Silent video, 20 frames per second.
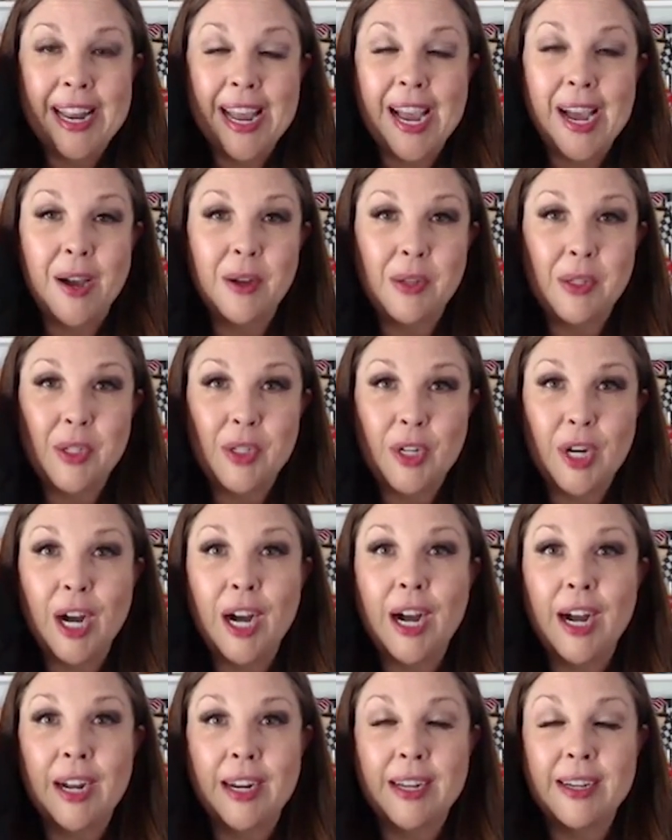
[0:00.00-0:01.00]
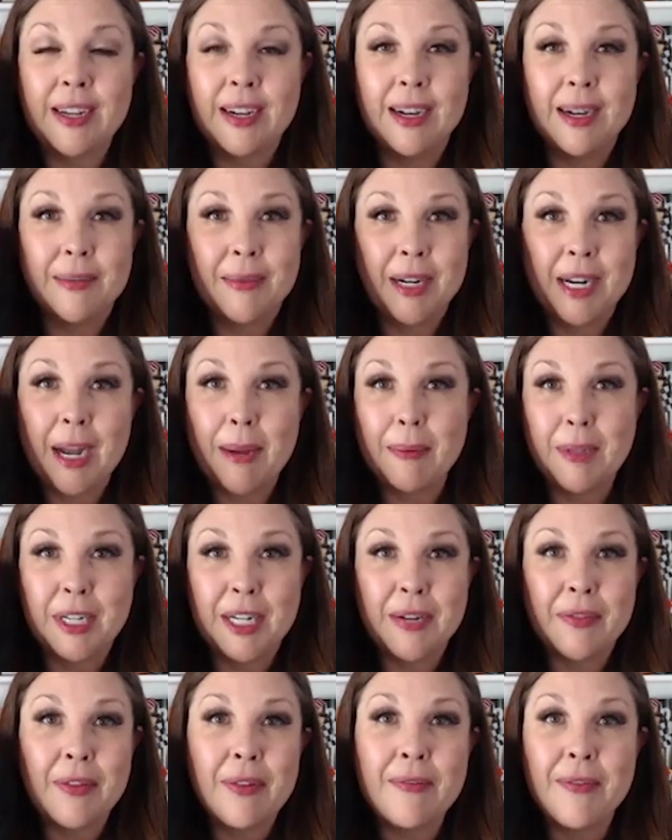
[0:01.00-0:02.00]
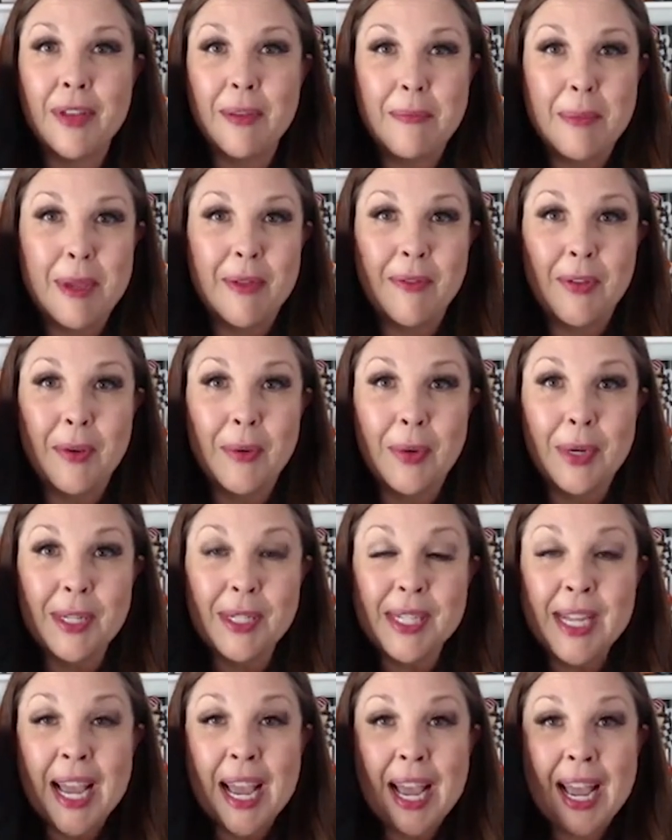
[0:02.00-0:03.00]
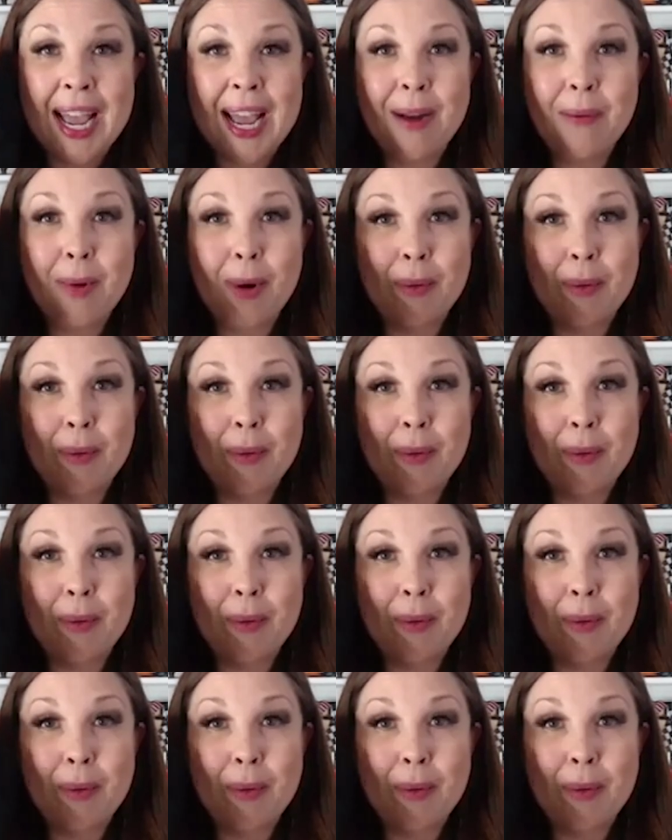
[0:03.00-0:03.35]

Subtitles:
I now stock a couple of different VP fuels,